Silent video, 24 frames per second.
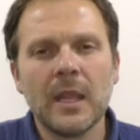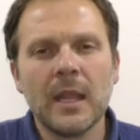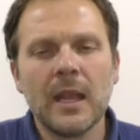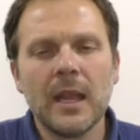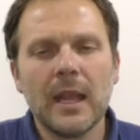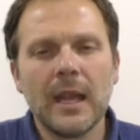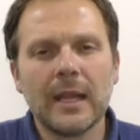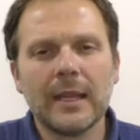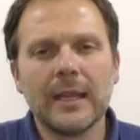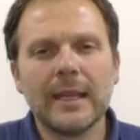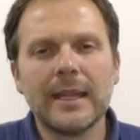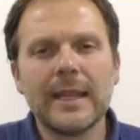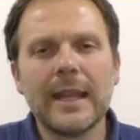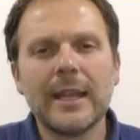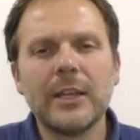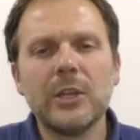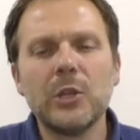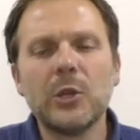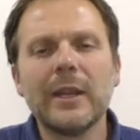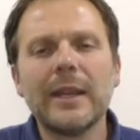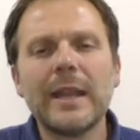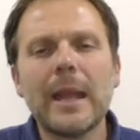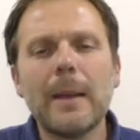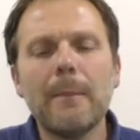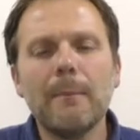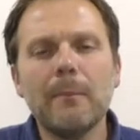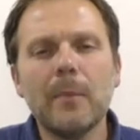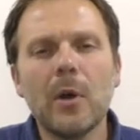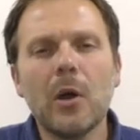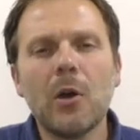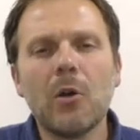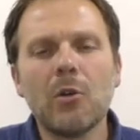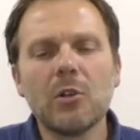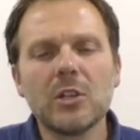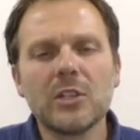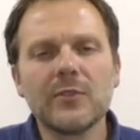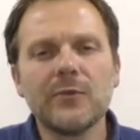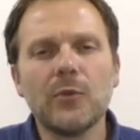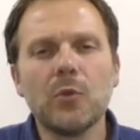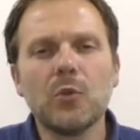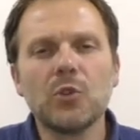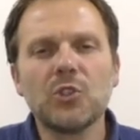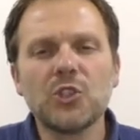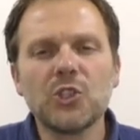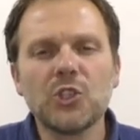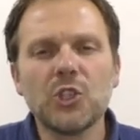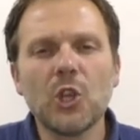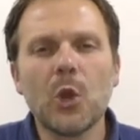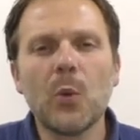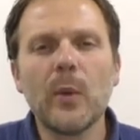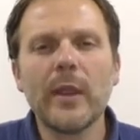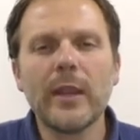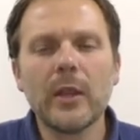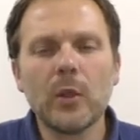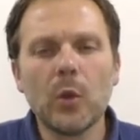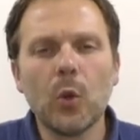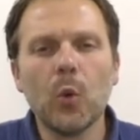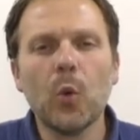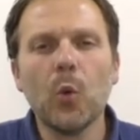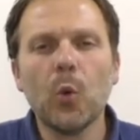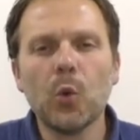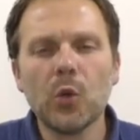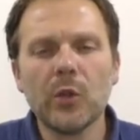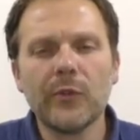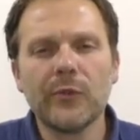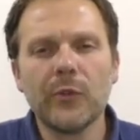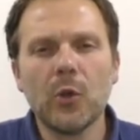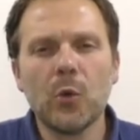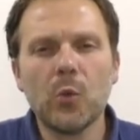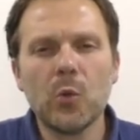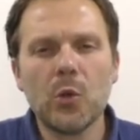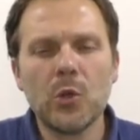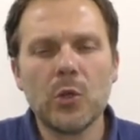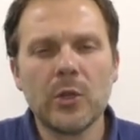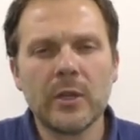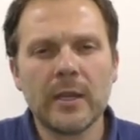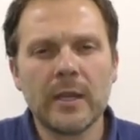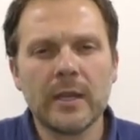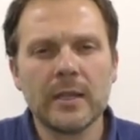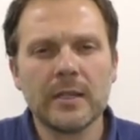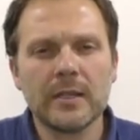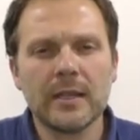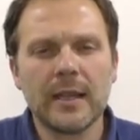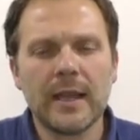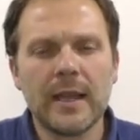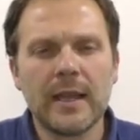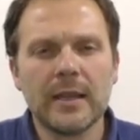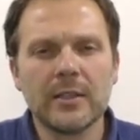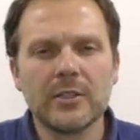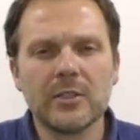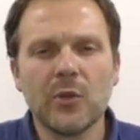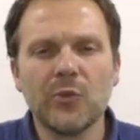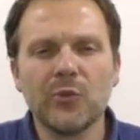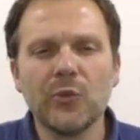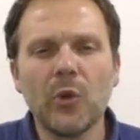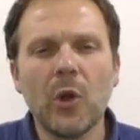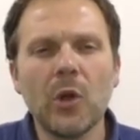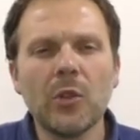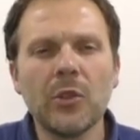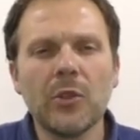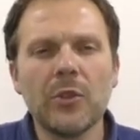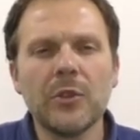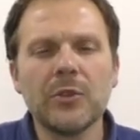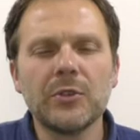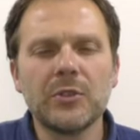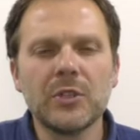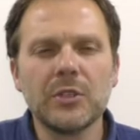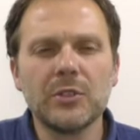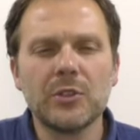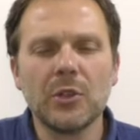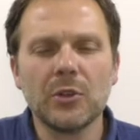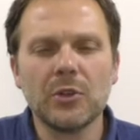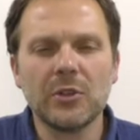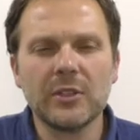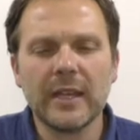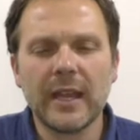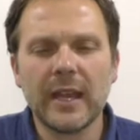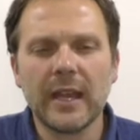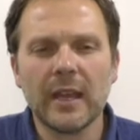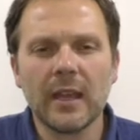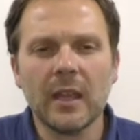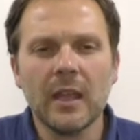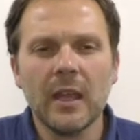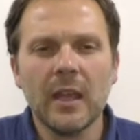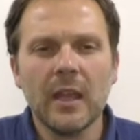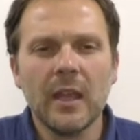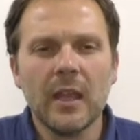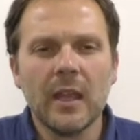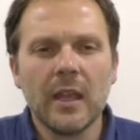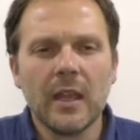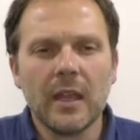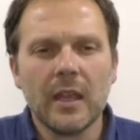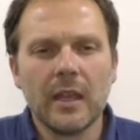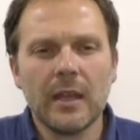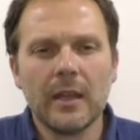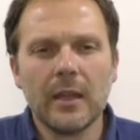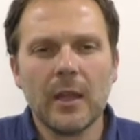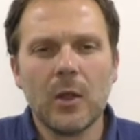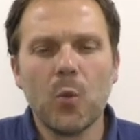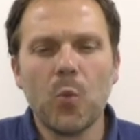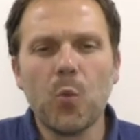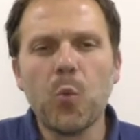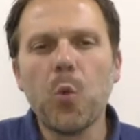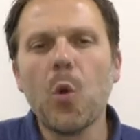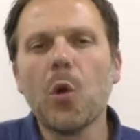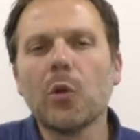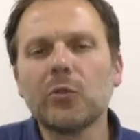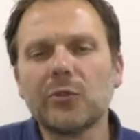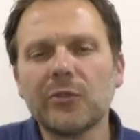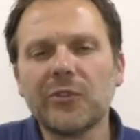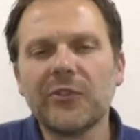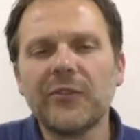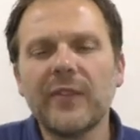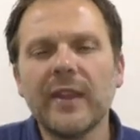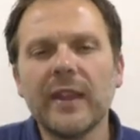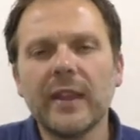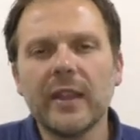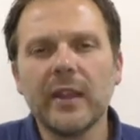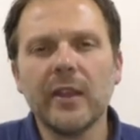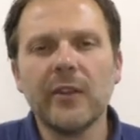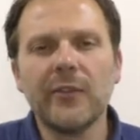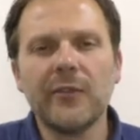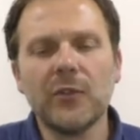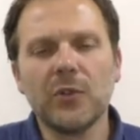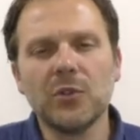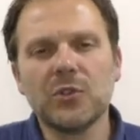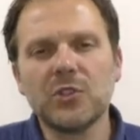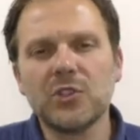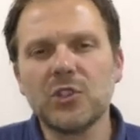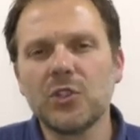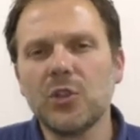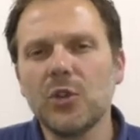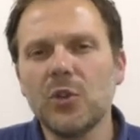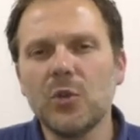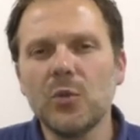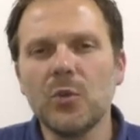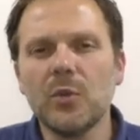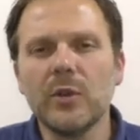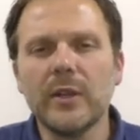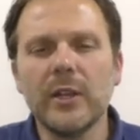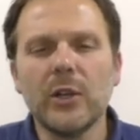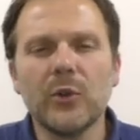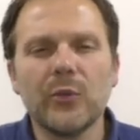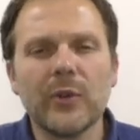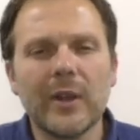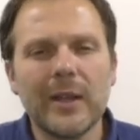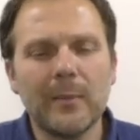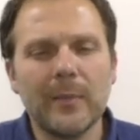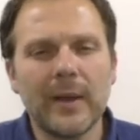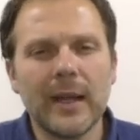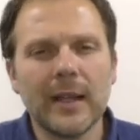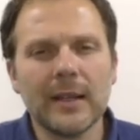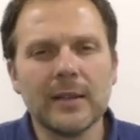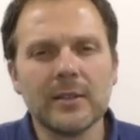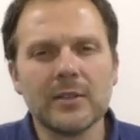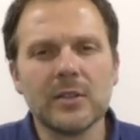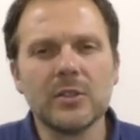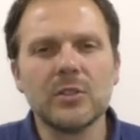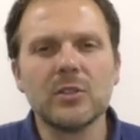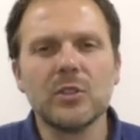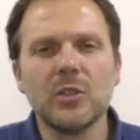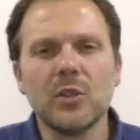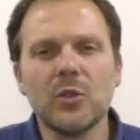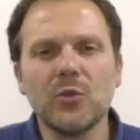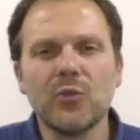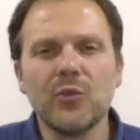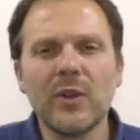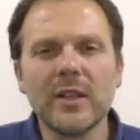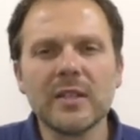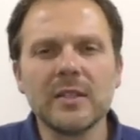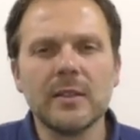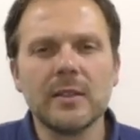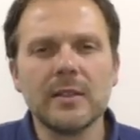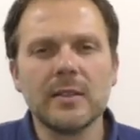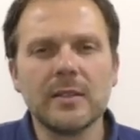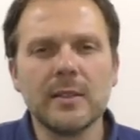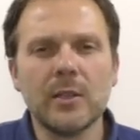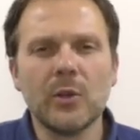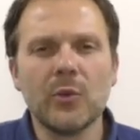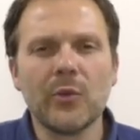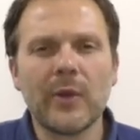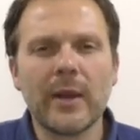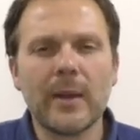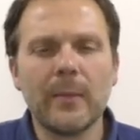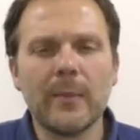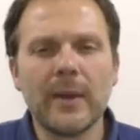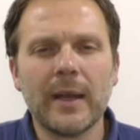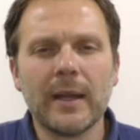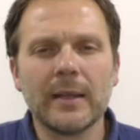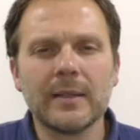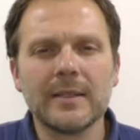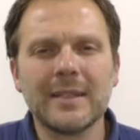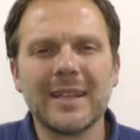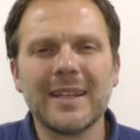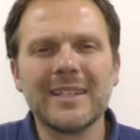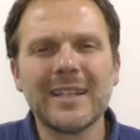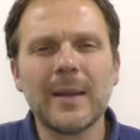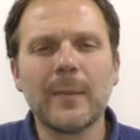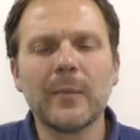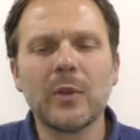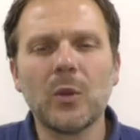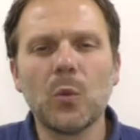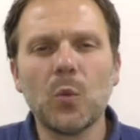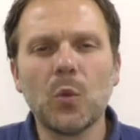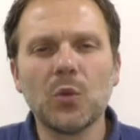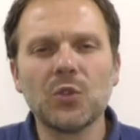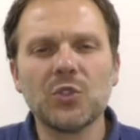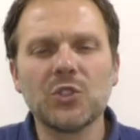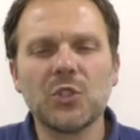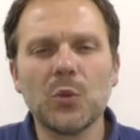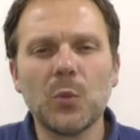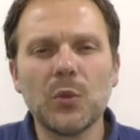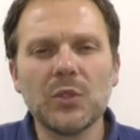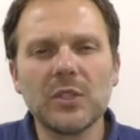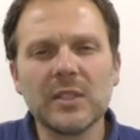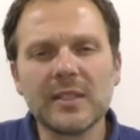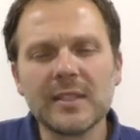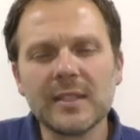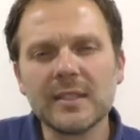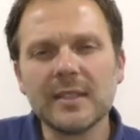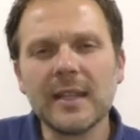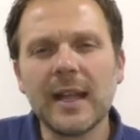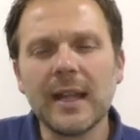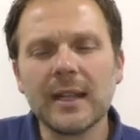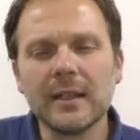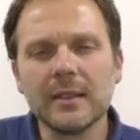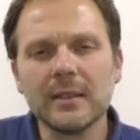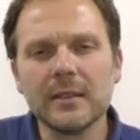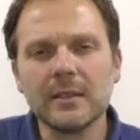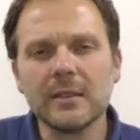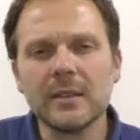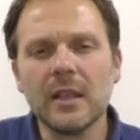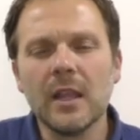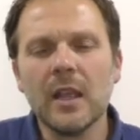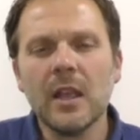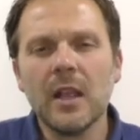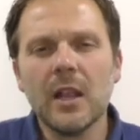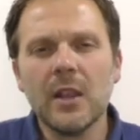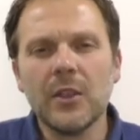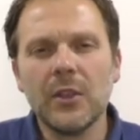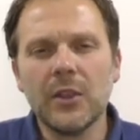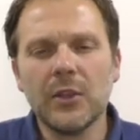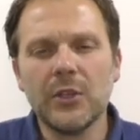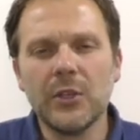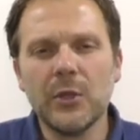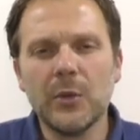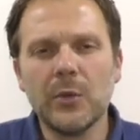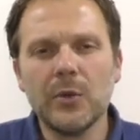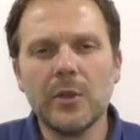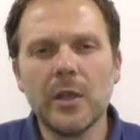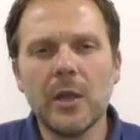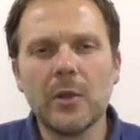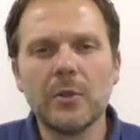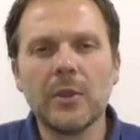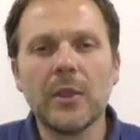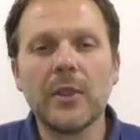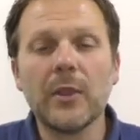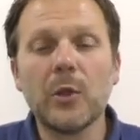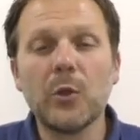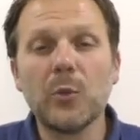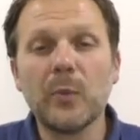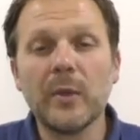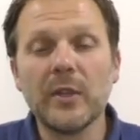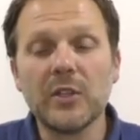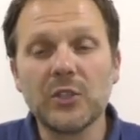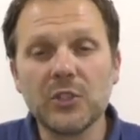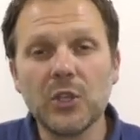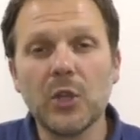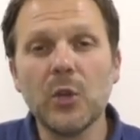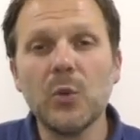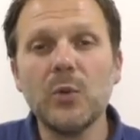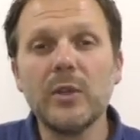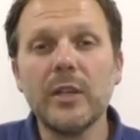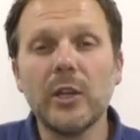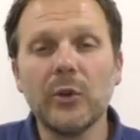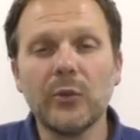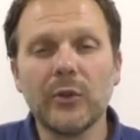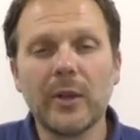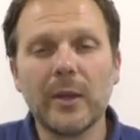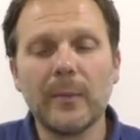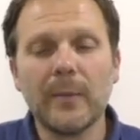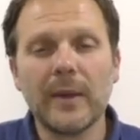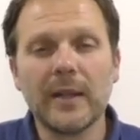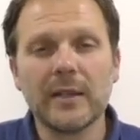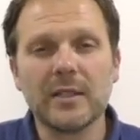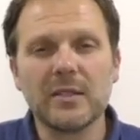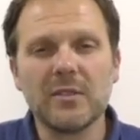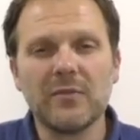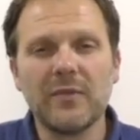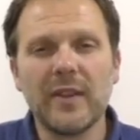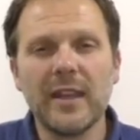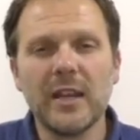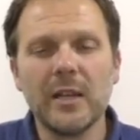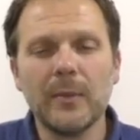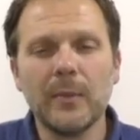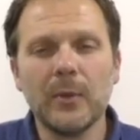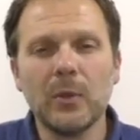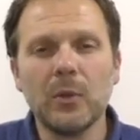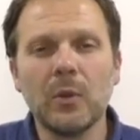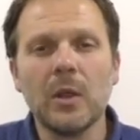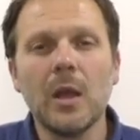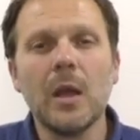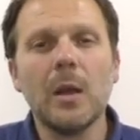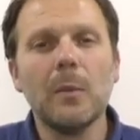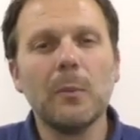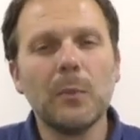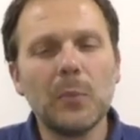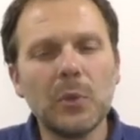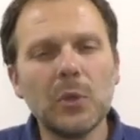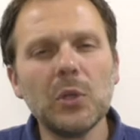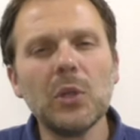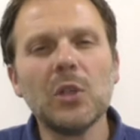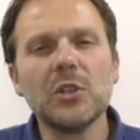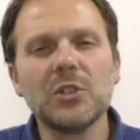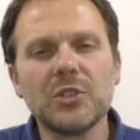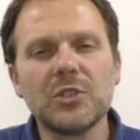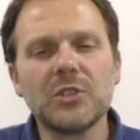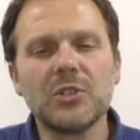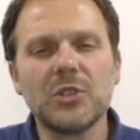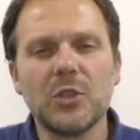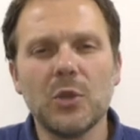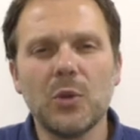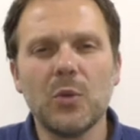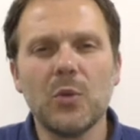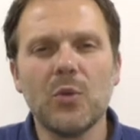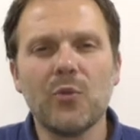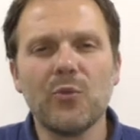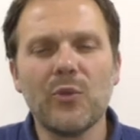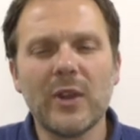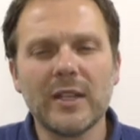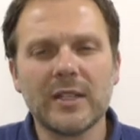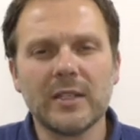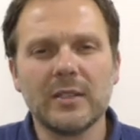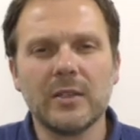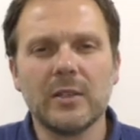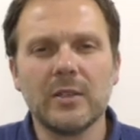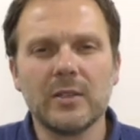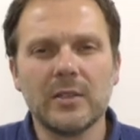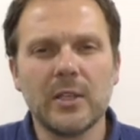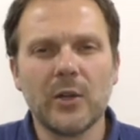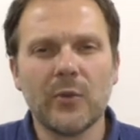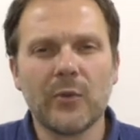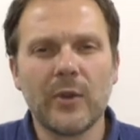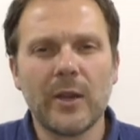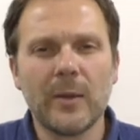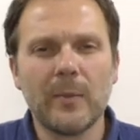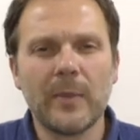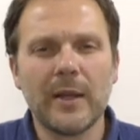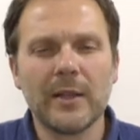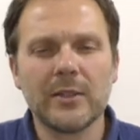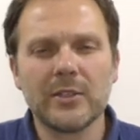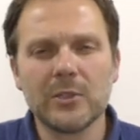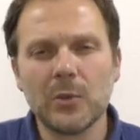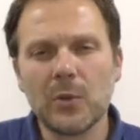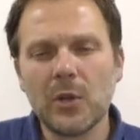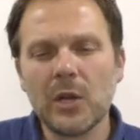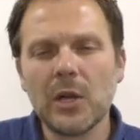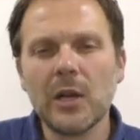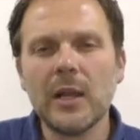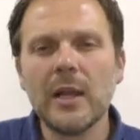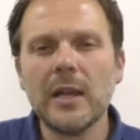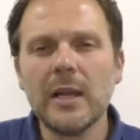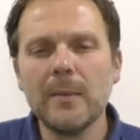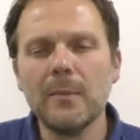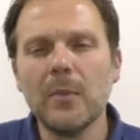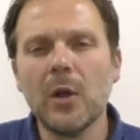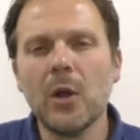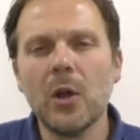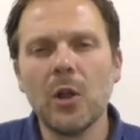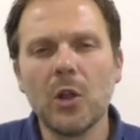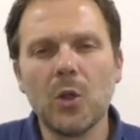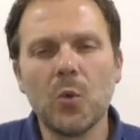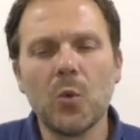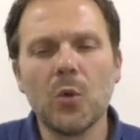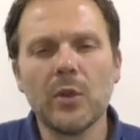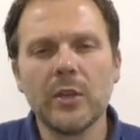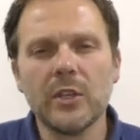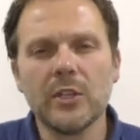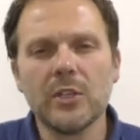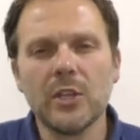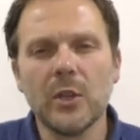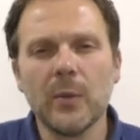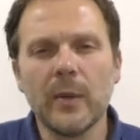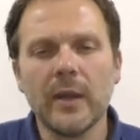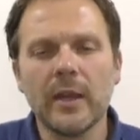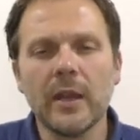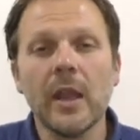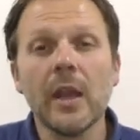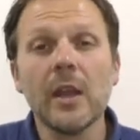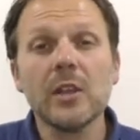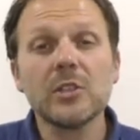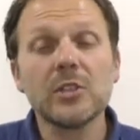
And again, you're going to get marks for showing all of your workings there. So rather than deducting, one figure for 2 nil rate bands and 2 residence nil rate bands, the examiner wants to understand that that there will be 2 nil rate bands available plus 2 residence nil rate bands. So clearly mark what you're doing.